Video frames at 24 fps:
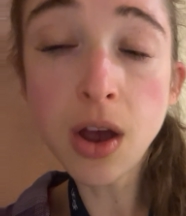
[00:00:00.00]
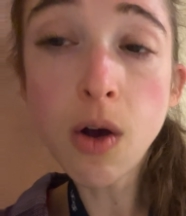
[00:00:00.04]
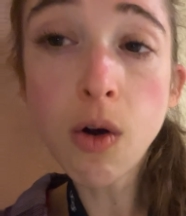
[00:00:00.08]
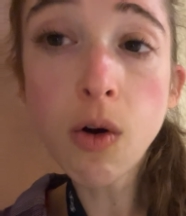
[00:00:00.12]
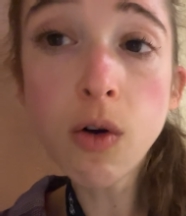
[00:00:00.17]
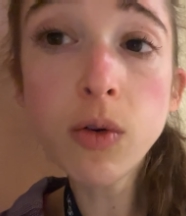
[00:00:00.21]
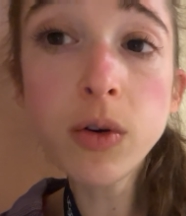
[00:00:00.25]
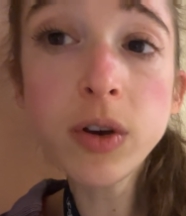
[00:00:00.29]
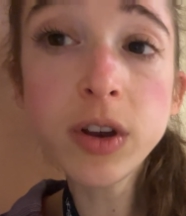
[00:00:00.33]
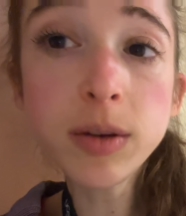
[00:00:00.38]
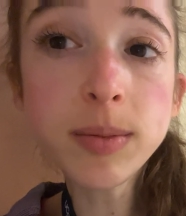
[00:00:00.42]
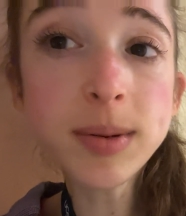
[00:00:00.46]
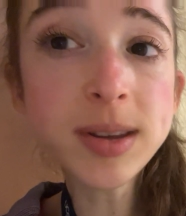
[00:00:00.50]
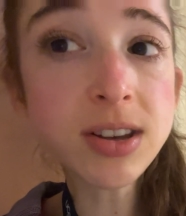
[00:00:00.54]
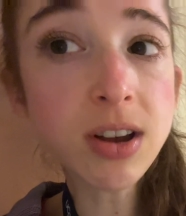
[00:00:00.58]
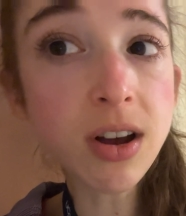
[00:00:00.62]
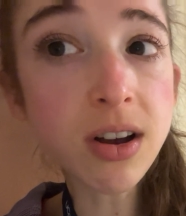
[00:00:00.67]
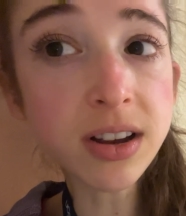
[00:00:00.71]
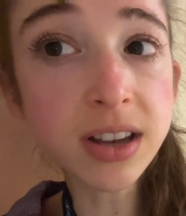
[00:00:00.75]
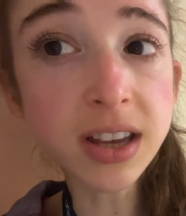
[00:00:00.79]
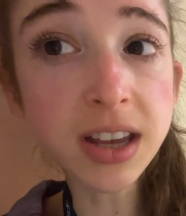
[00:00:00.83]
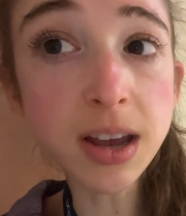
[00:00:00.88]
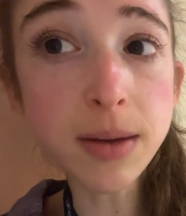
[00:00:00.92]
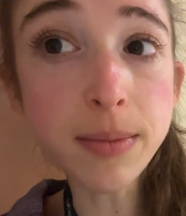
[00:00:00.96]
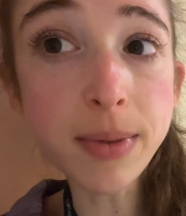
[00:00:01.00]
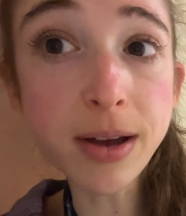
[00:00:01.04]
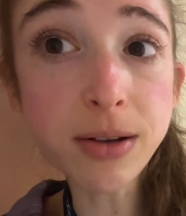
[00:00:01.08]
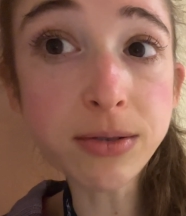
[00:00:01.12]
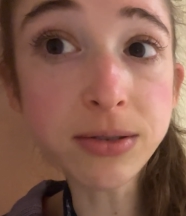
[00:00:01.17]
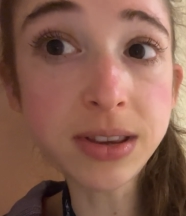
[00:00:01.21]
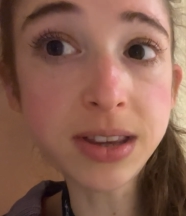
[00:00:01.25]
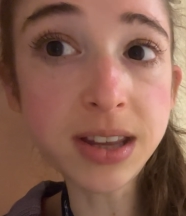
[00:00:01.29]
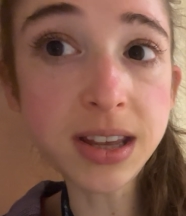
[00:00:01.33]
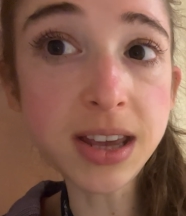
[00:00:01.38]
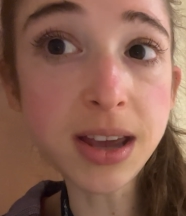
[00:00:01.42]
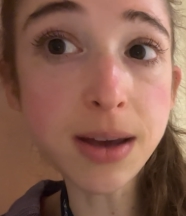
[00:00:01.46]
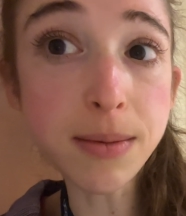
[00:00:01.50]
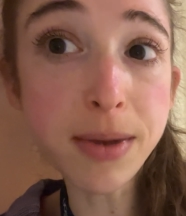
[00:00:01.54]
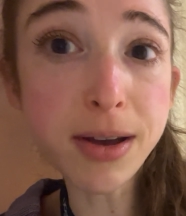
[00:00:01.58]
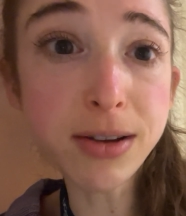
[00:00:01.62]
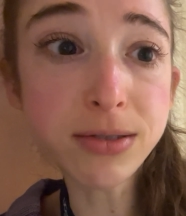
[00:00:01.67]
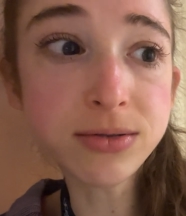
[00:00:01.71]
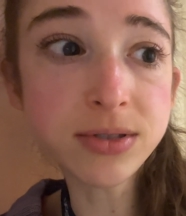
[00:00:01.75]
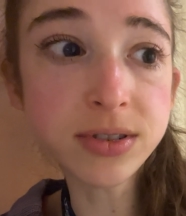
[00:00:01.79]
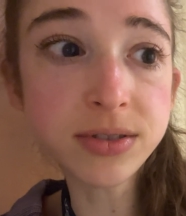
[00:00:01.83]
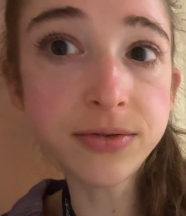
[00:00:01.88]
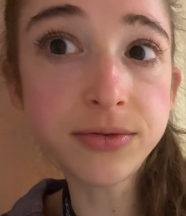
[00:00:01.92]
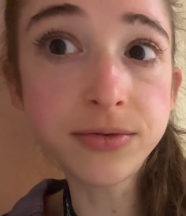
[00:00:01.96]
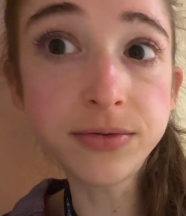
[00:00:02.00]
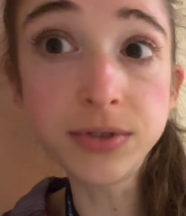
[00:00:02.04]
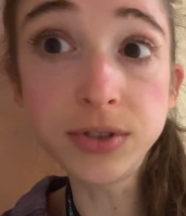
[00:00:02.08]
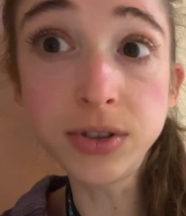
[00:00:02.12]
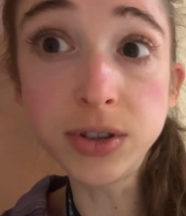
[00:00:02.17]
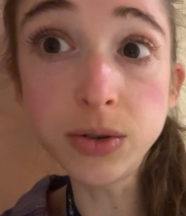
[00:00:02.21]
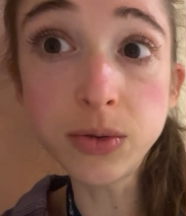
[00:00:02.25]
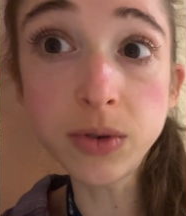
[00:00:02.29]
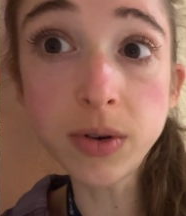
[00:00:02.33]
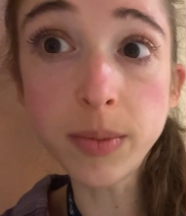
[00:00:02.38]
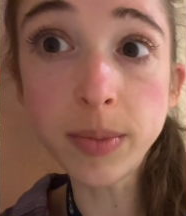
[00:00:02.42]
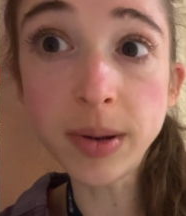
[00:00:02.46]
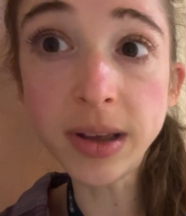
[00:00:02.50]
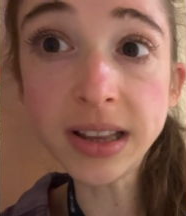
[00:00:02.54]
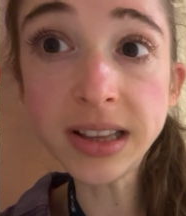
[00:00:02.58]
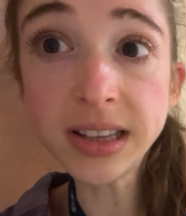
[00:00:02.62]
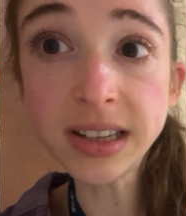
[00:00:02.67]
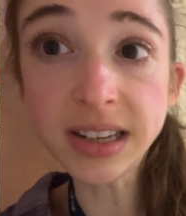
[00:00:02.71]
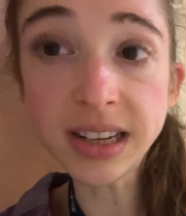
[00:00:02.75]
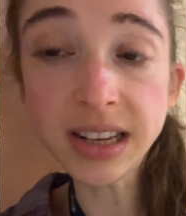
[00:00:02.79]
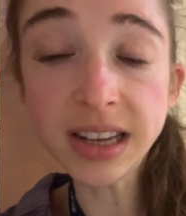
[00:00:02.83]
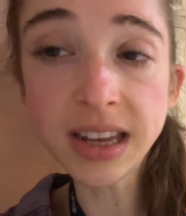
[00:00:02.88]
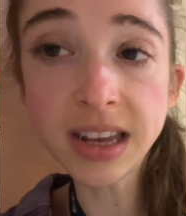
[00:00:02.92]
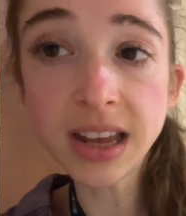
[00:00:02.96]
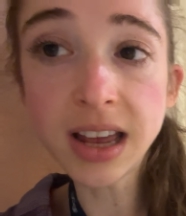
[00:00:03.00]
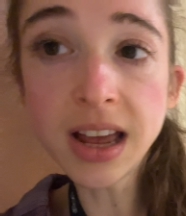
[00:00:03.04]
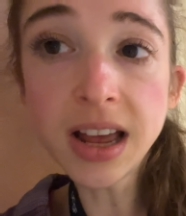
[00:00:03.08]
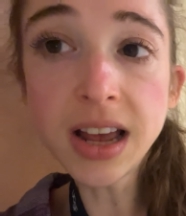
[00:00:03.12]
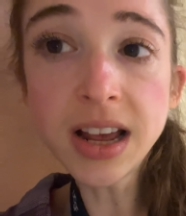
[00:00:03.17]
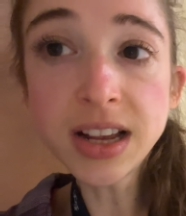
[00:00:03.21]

Or we could be talking about the amount of doability.